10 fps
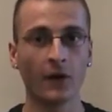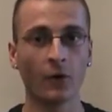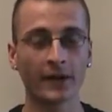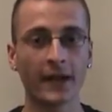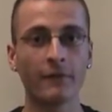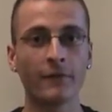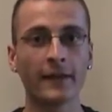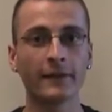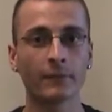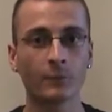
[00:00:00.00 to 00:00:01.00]
Okay,
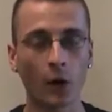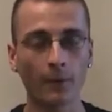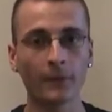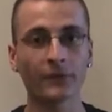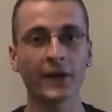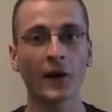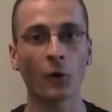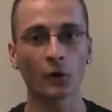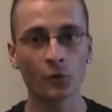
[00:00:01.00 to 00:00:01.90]
when the problems are